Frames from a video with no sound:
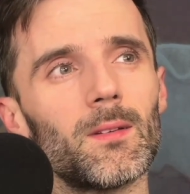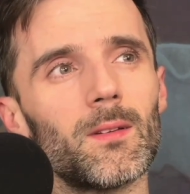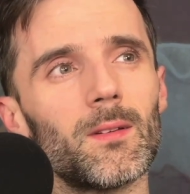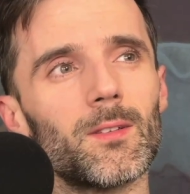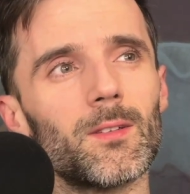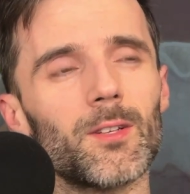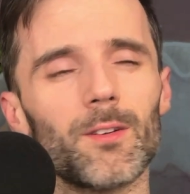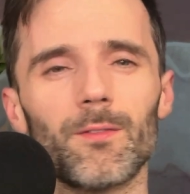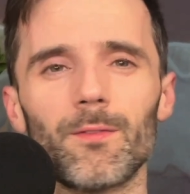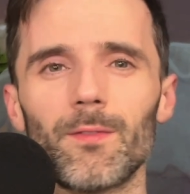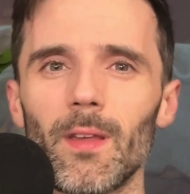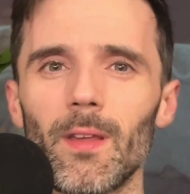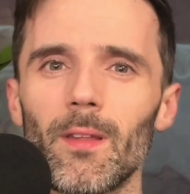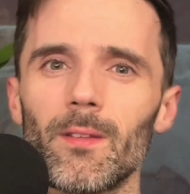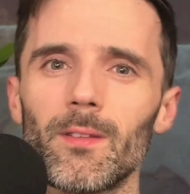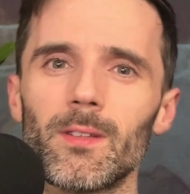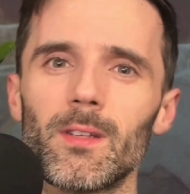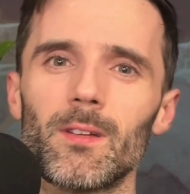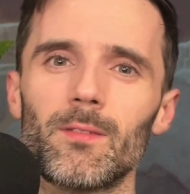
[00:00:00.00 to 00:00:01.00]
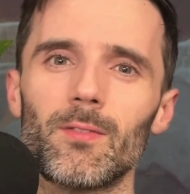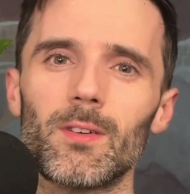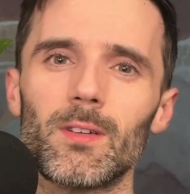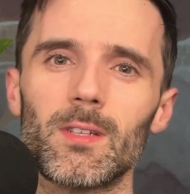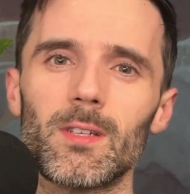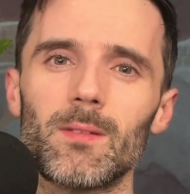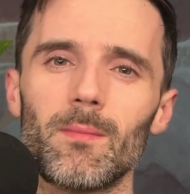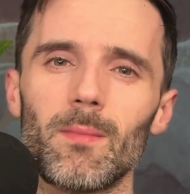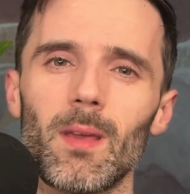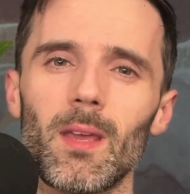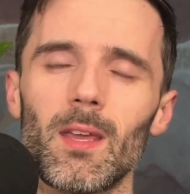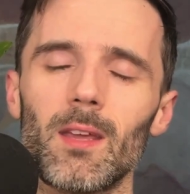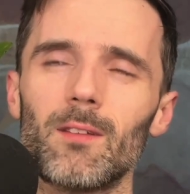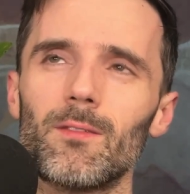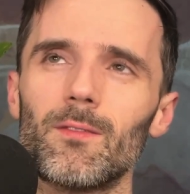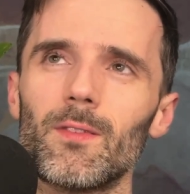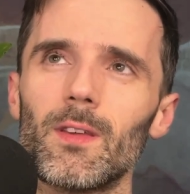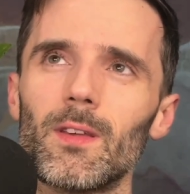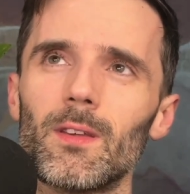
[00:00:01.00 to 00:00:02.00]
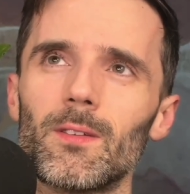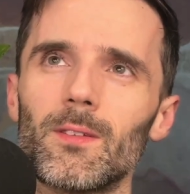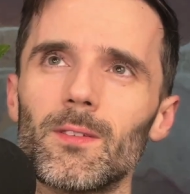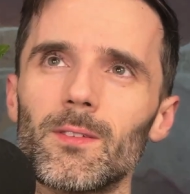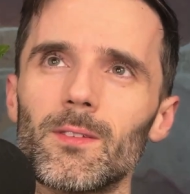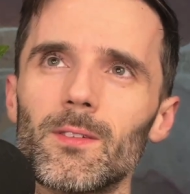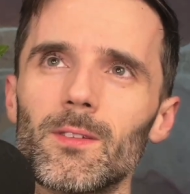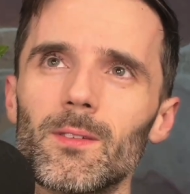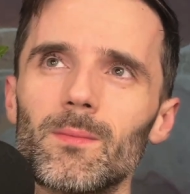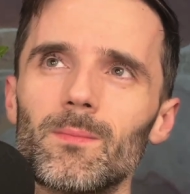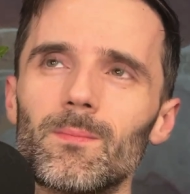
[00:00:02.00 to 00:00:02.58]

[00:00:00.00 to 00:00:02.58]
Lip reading: it sure feels different to me. It feels